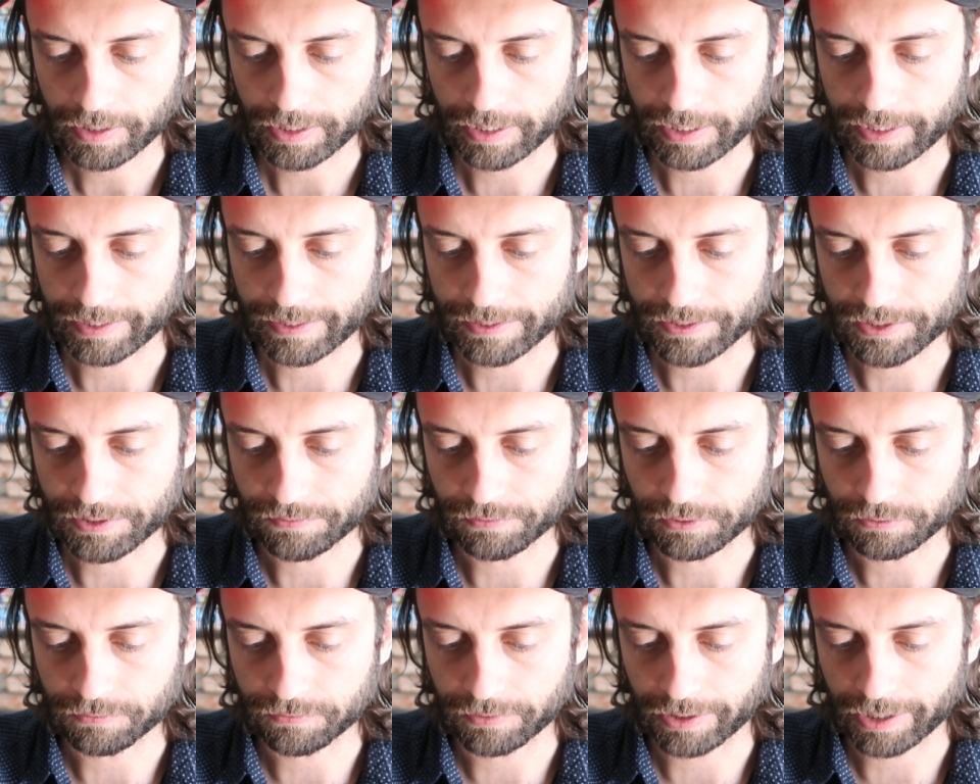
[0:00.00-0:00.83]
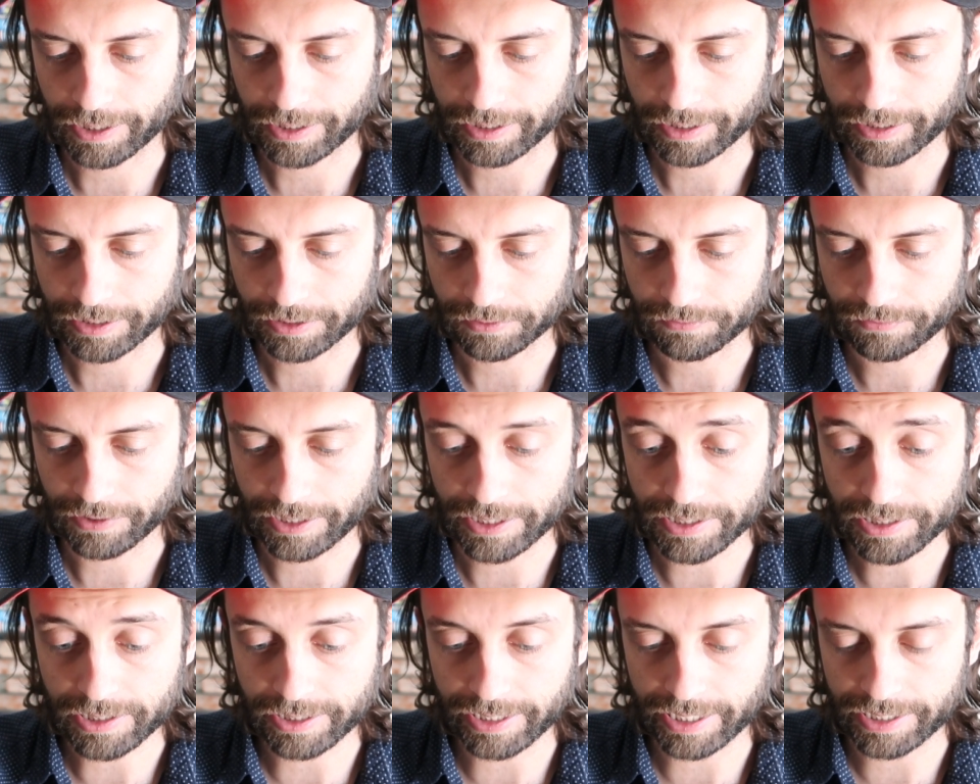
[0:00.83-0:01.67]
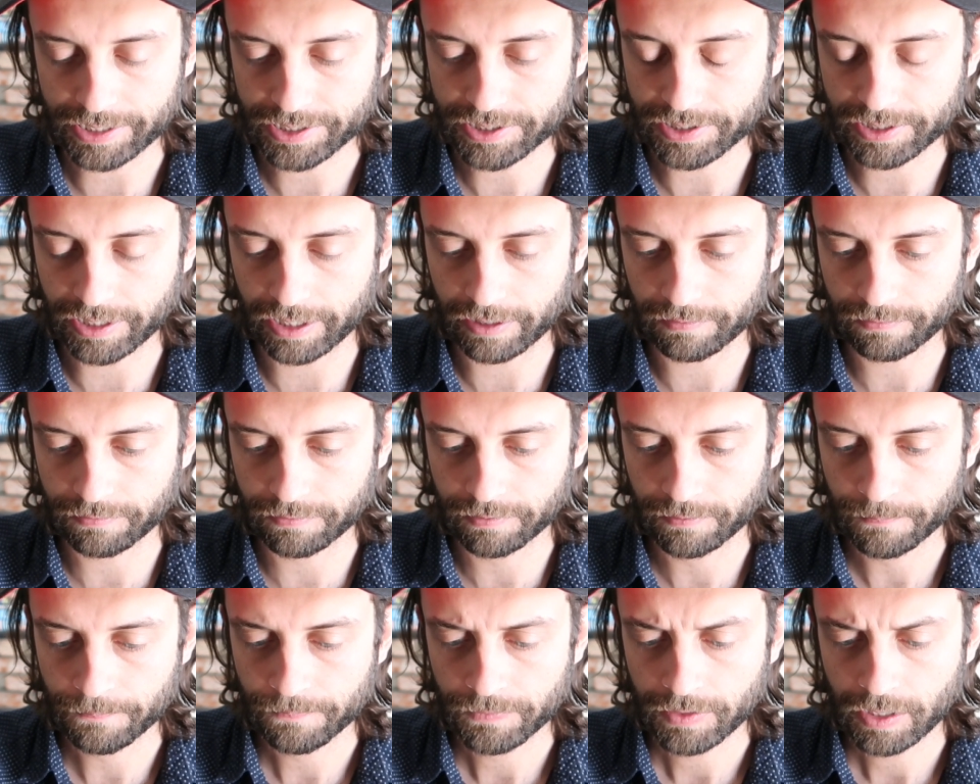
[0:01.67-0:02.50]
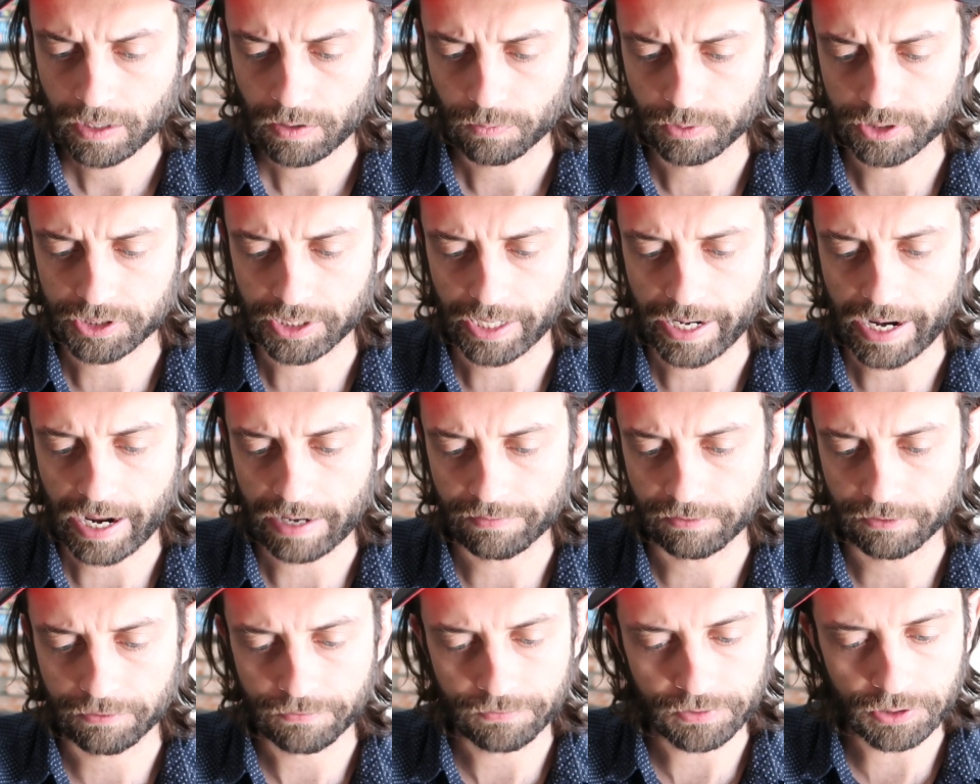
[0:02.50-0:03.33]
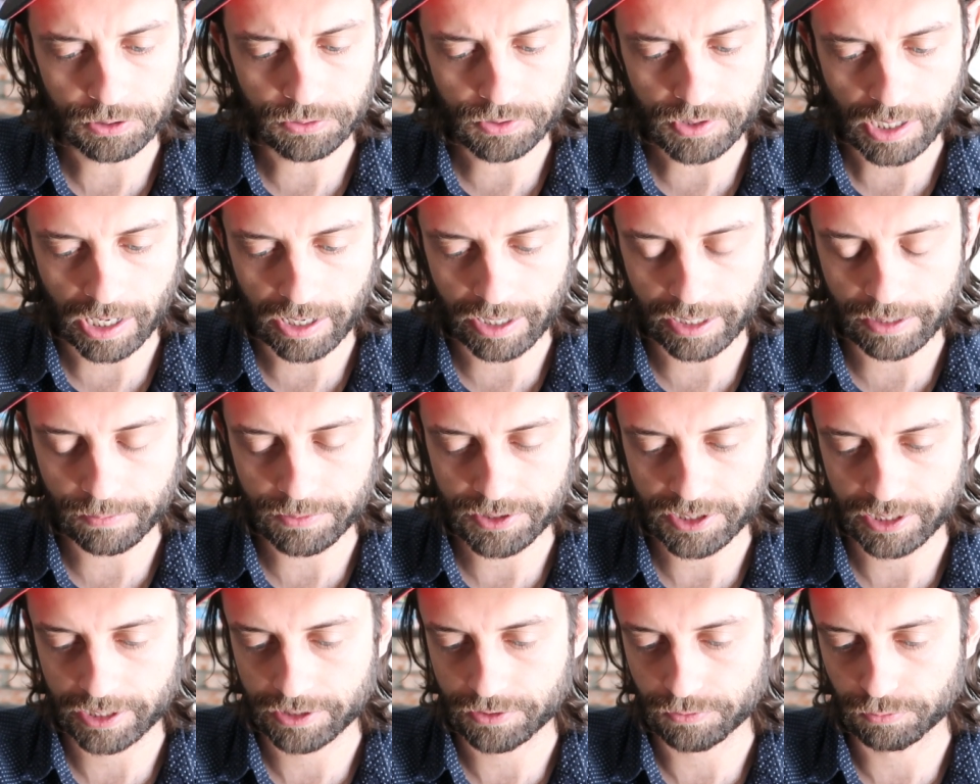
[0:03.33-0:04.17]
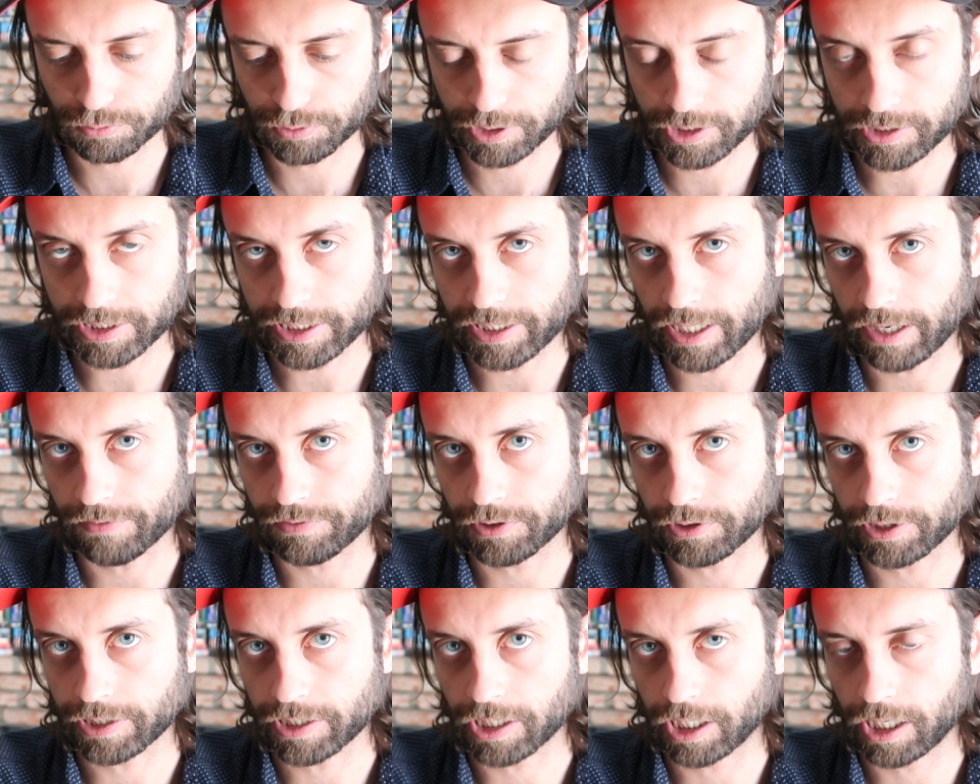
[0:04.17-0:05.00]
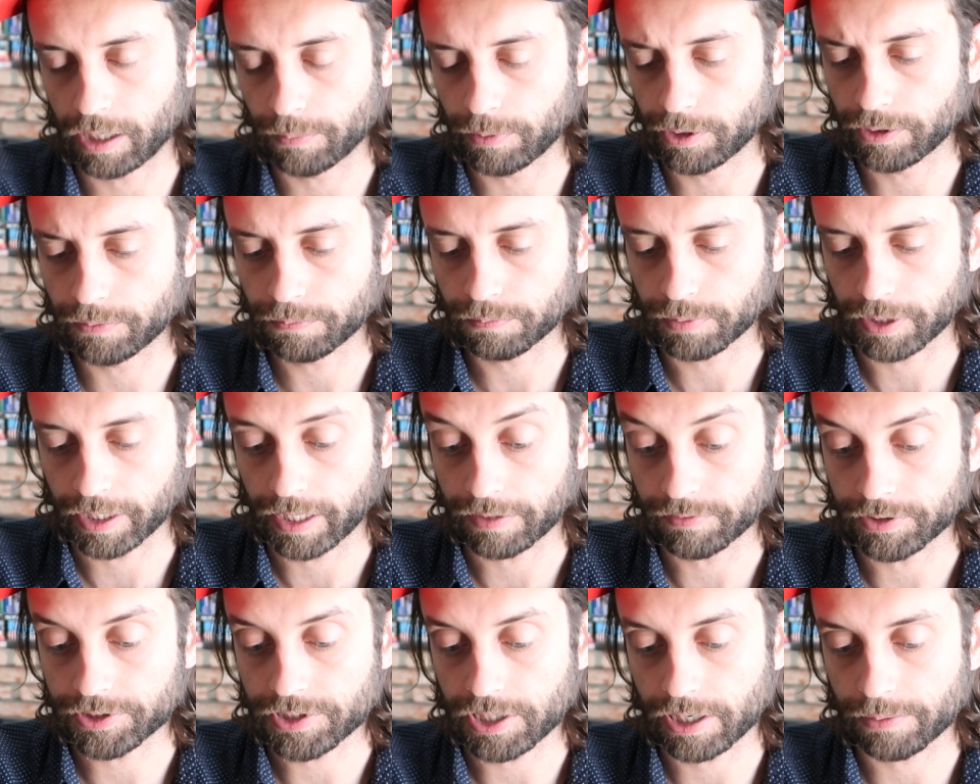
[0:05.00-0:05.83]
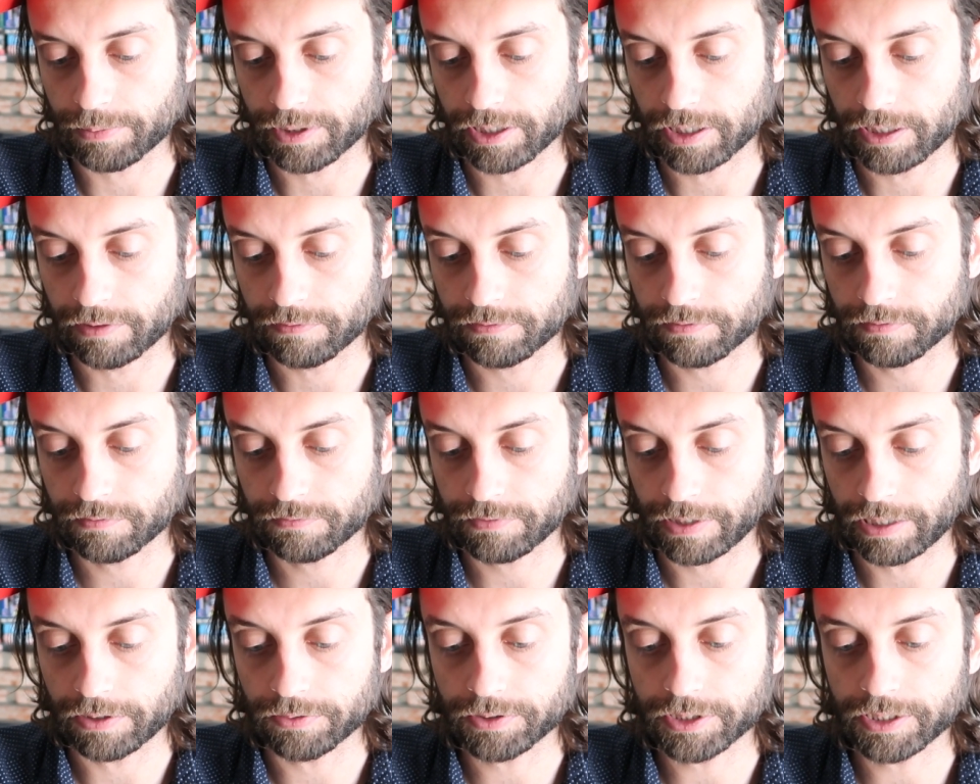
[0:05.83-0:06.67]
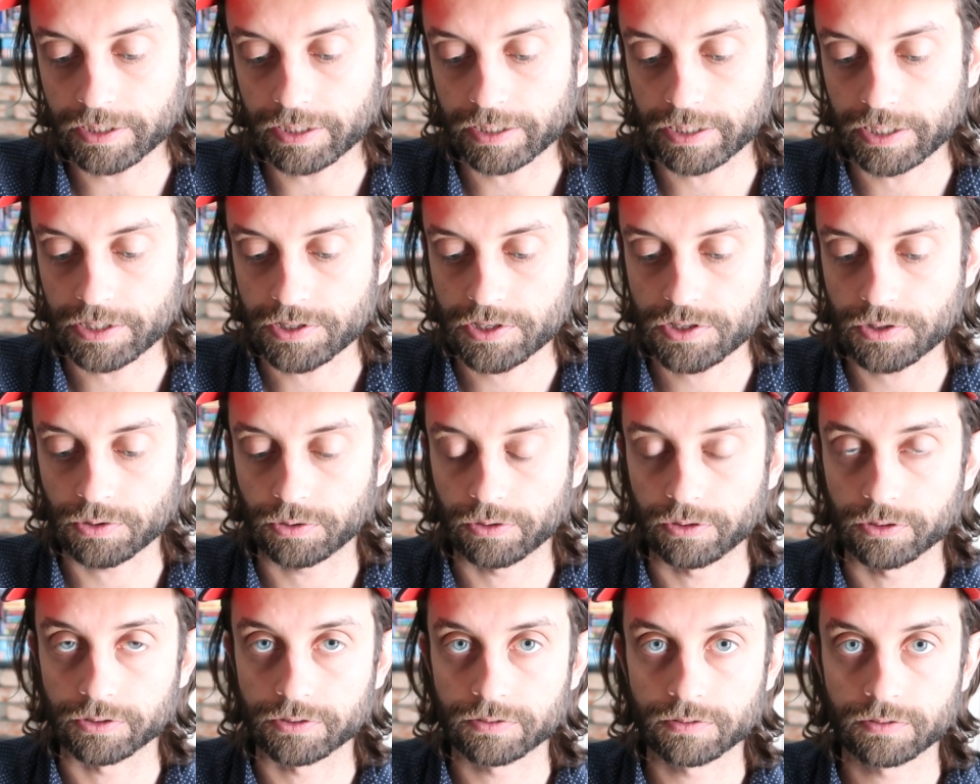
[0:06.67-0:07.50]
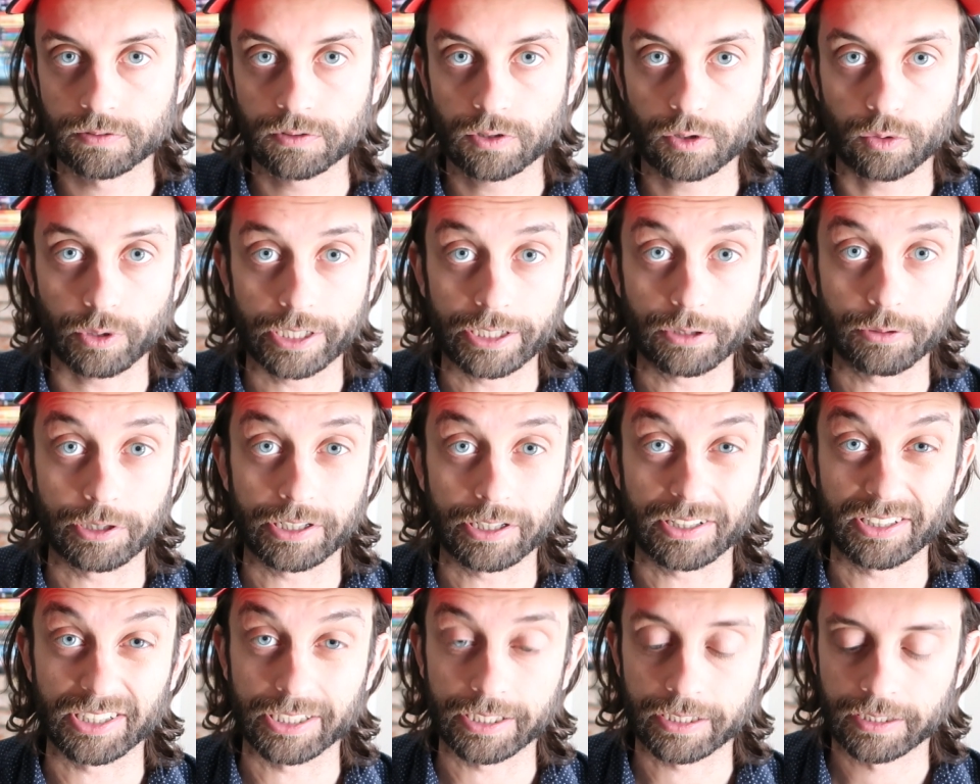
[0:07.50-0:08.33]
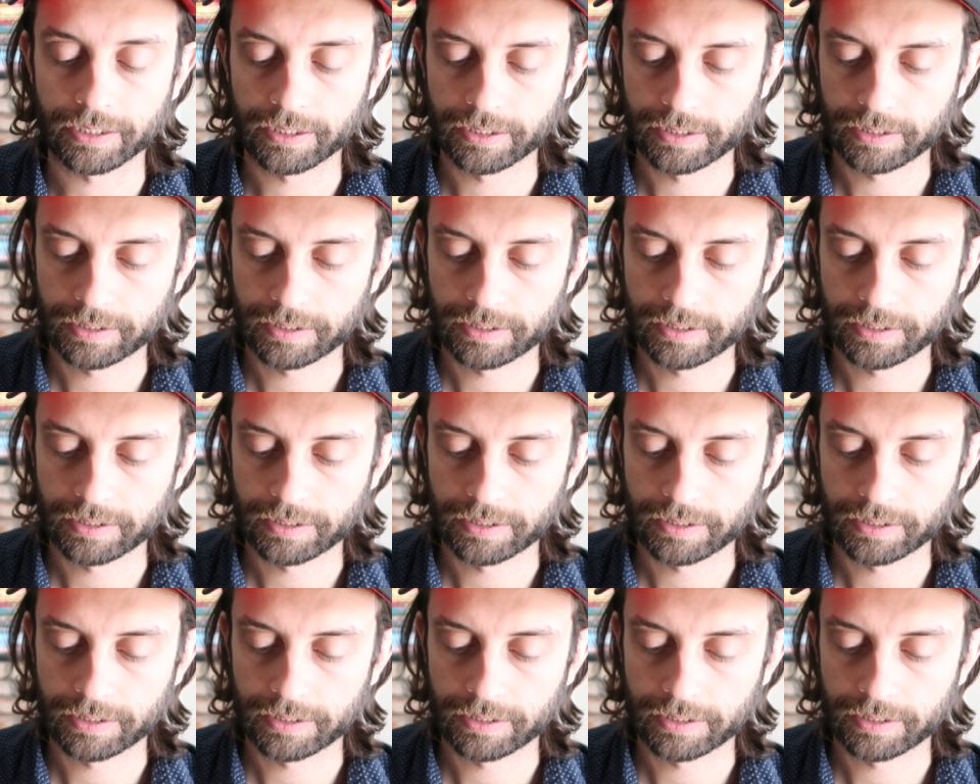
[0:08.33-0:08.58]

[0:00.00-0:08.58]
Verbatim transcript: And if you find FaZe Clan stuff, which I have a few times, it's really not very common, but every time that I've found it, it's sold quite quickly.